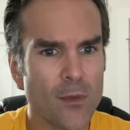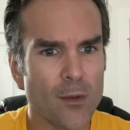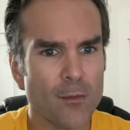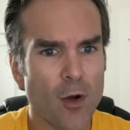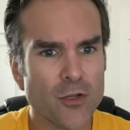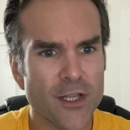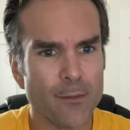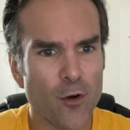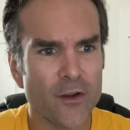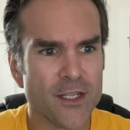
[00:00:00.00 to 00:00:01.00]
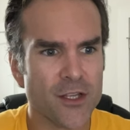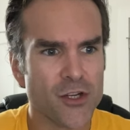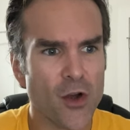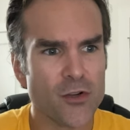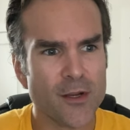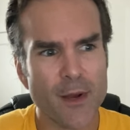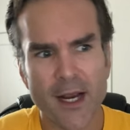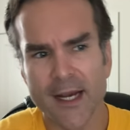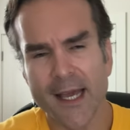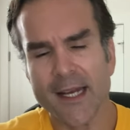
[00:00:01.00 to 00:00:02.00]
Most of the movies and the shows, I'm not
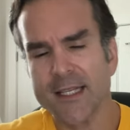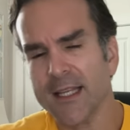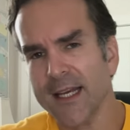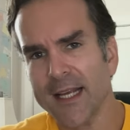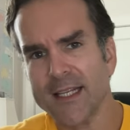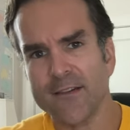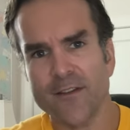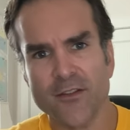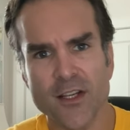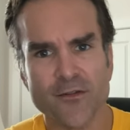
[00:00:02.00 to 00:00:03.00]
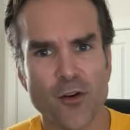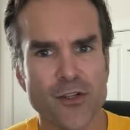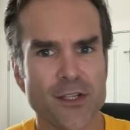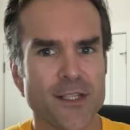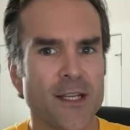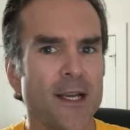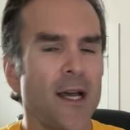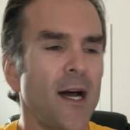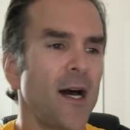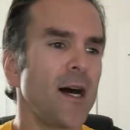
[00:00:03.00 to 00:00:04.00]
going to get into the 1950s versions,
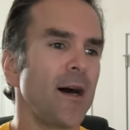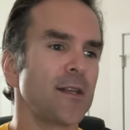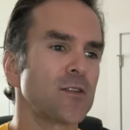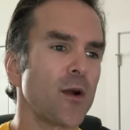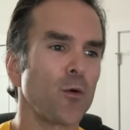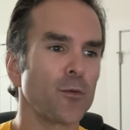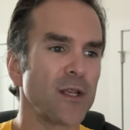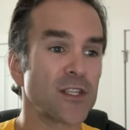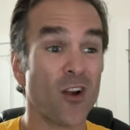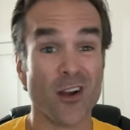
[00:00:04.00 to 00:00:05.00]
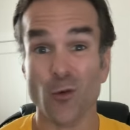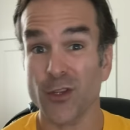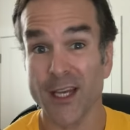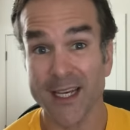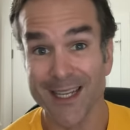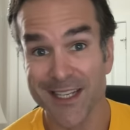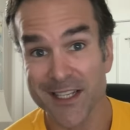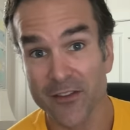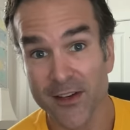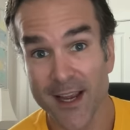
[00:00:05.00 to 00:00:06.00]
so I will be starting with the
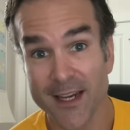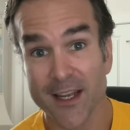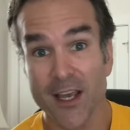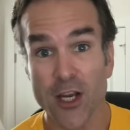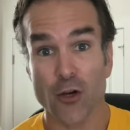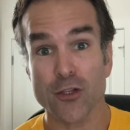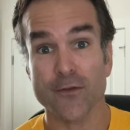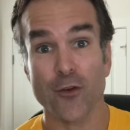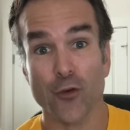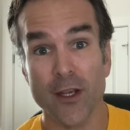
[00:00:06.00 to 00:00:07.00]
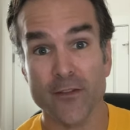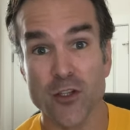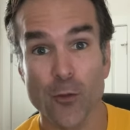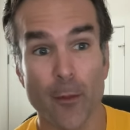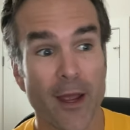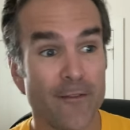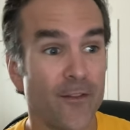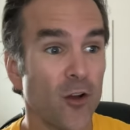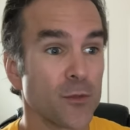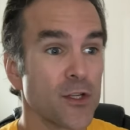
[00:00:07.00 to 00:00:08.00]
1978 Christopher Reeve Superman
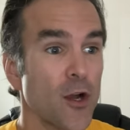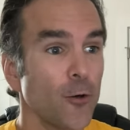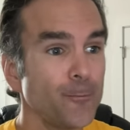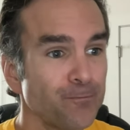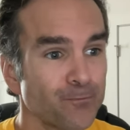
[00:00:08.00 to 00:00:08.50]
film. So,